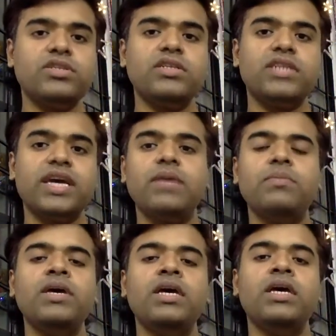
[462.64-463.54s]

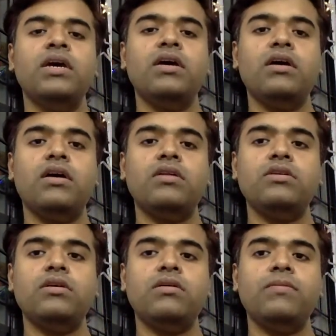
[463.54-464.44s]
time
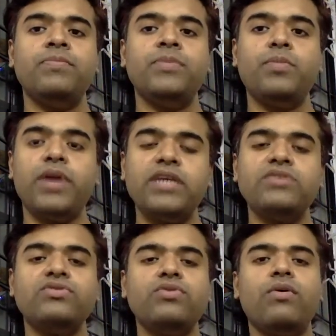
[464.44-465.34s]
the
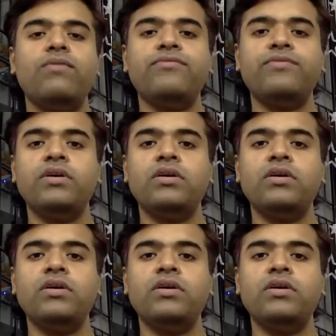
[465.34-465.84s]
price of